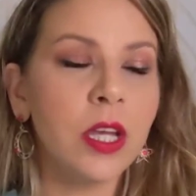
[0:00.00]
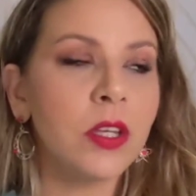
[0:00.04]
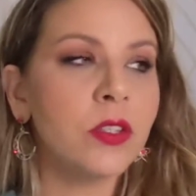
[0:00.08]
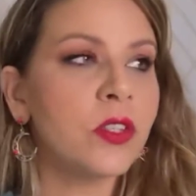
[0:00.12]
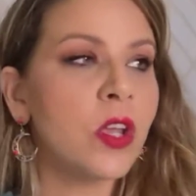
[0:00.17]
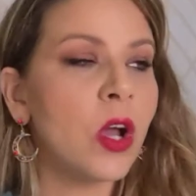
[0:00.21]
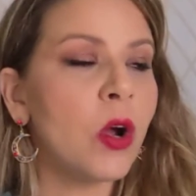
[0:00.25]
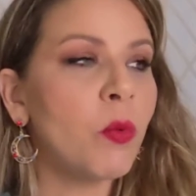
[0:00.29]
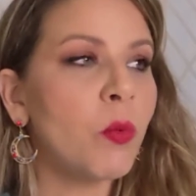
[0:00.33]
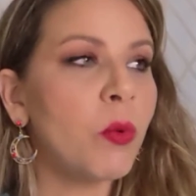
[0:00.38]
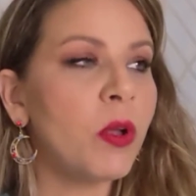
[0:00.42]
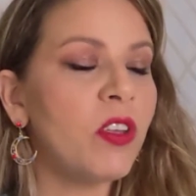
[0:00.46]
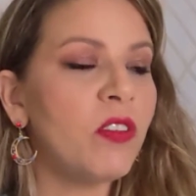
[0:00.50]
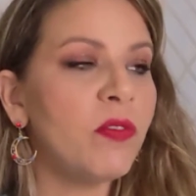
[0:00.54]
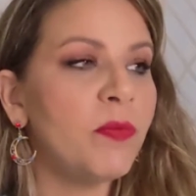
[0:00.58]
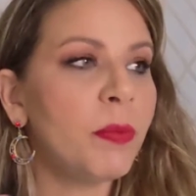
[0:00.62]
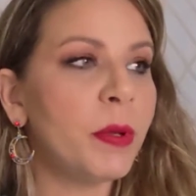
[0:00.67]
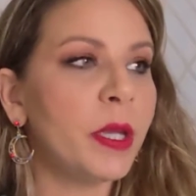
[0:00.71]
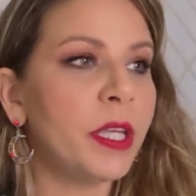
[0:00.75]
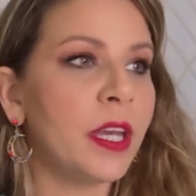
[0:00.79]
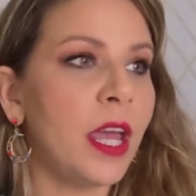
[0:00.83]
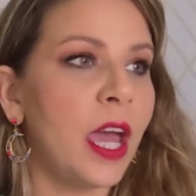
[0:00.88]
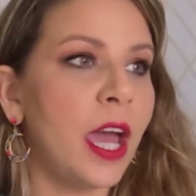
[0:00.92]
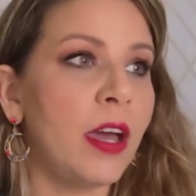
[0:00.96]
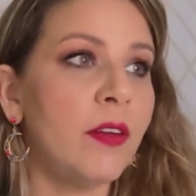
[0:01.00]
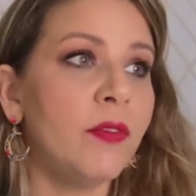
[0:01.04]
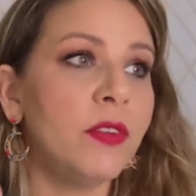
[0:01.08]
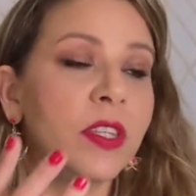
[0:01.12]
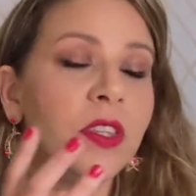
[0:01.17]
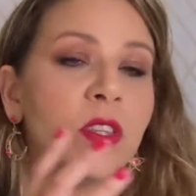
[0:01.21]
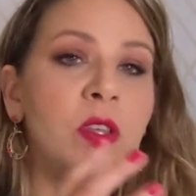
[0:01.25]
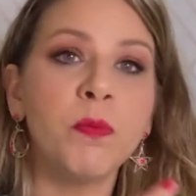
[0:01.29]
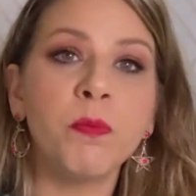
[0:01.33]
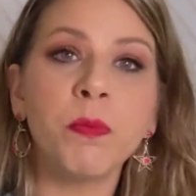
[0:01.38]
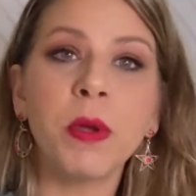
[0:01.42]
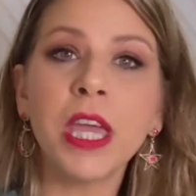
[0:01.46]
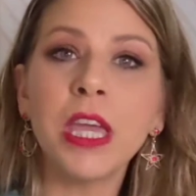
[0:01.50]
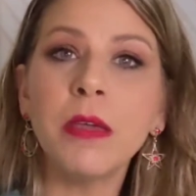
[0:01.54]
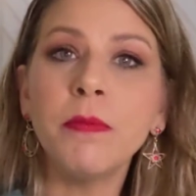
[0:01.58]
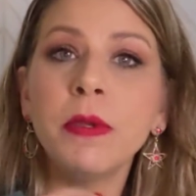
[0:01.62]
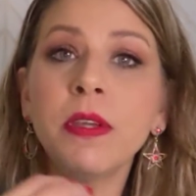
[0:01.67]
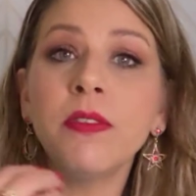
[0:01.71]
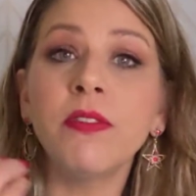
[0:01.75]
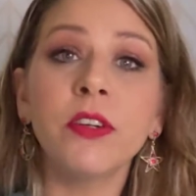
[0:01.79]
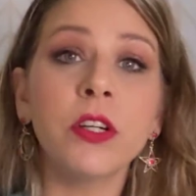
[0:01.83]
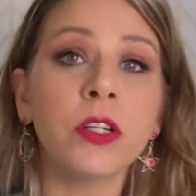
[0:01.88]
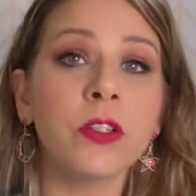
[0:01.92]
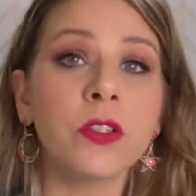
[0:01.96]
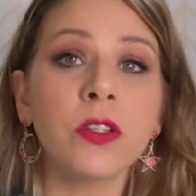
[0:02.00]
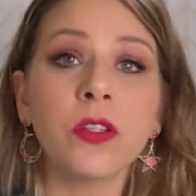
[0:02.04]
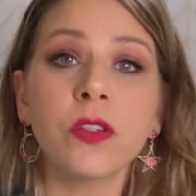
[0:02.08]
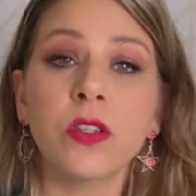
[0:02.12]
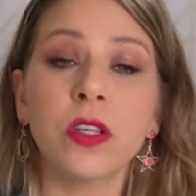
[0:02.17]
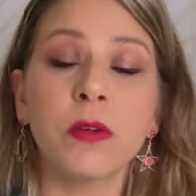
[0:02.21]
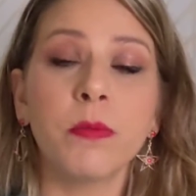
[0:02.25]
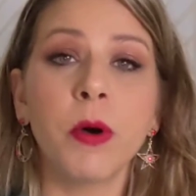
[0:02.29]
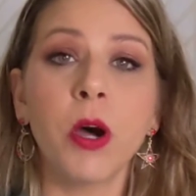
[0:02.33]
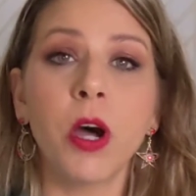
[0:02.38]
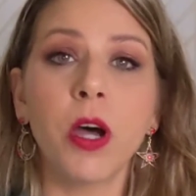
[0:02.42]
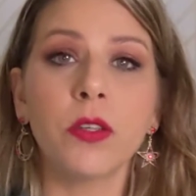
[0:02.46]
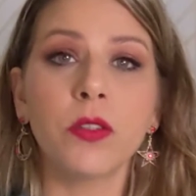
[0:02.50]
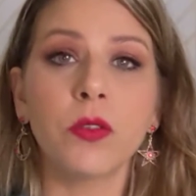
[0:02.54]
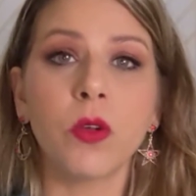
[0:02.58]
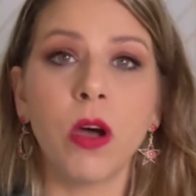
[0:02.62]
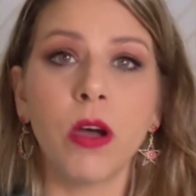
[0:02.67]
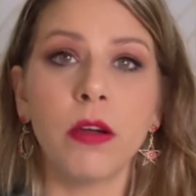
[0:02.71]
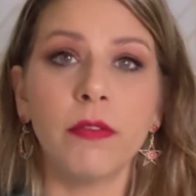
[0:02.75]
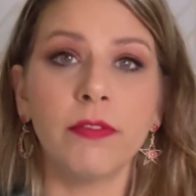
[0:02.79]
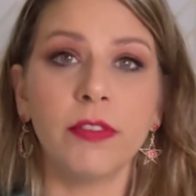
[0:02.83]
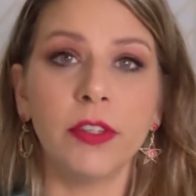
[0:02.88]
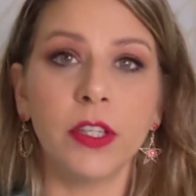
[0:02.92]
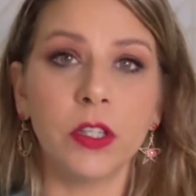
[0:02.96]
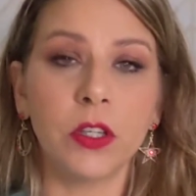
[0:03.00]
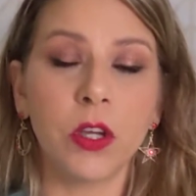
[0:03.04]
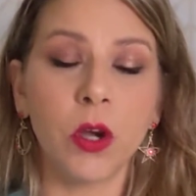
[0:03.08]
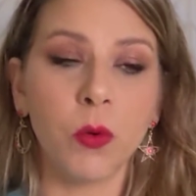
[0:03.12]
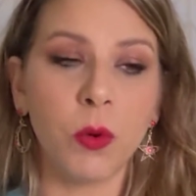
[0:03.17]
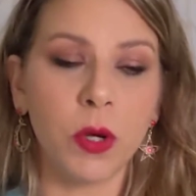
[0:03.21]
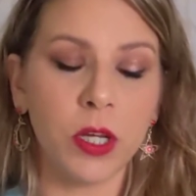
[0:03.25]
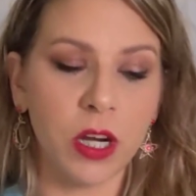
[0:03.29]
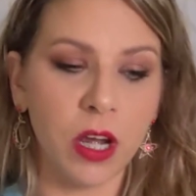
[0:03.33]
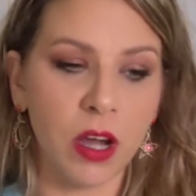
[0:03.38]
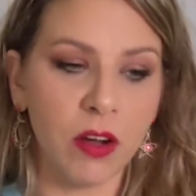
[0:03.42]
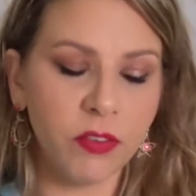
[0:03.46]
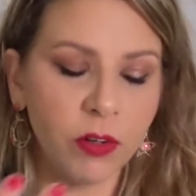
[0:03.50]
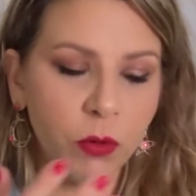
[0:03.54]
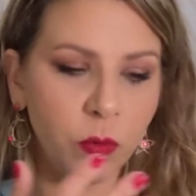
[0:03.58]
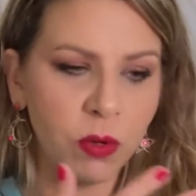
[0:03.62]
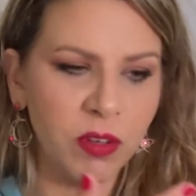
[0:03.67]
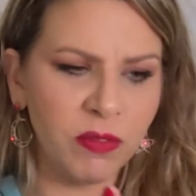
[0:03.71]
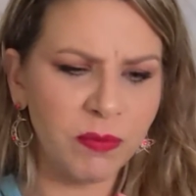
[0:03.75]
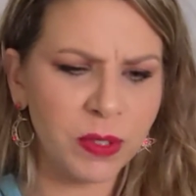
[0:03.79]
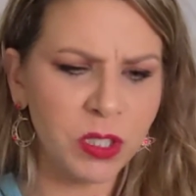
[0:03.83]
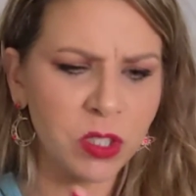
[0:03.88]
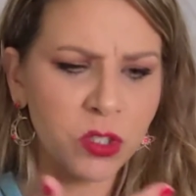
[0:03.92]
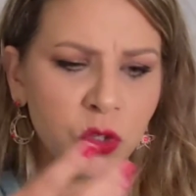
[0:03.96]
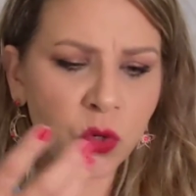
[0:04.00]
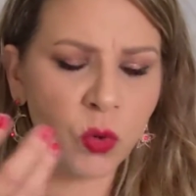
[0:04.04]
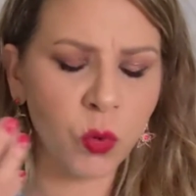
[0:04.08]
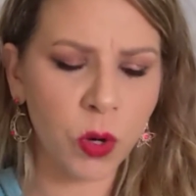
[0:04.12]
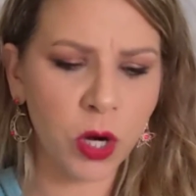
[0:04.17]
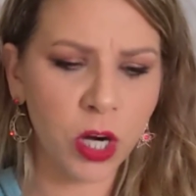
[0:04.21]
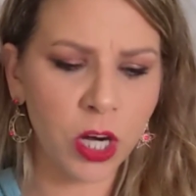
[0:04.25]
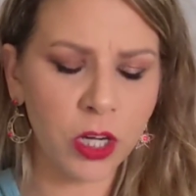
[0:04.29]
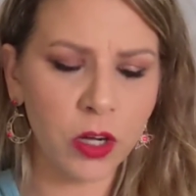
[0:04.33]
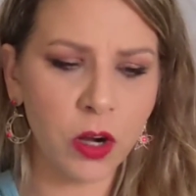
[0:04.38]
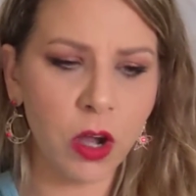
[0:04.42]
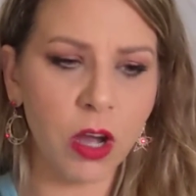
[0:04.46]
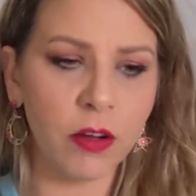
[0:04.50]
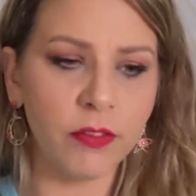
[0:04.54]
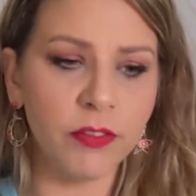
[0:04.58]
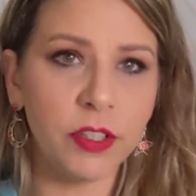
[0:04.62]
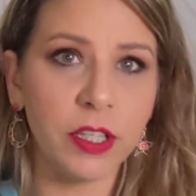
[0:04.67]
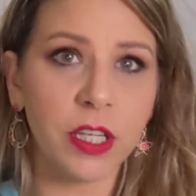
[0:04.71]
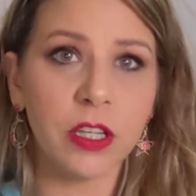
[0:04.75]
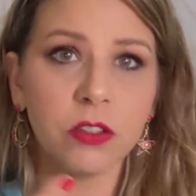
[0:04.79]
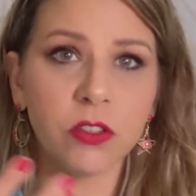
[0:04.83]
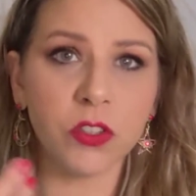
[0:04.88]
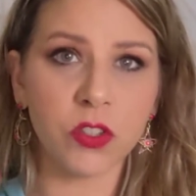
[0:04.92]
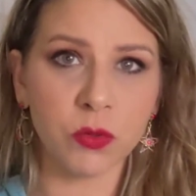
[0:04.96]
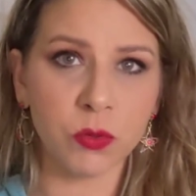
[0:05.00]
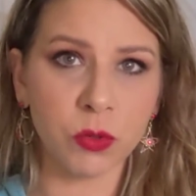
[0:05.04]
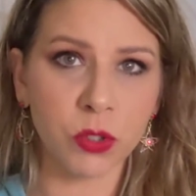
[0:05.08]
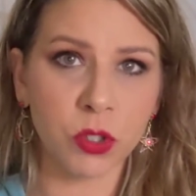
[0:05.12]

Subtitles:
So we've been having the baby versus the boss conflict going off, and we've been squaring off against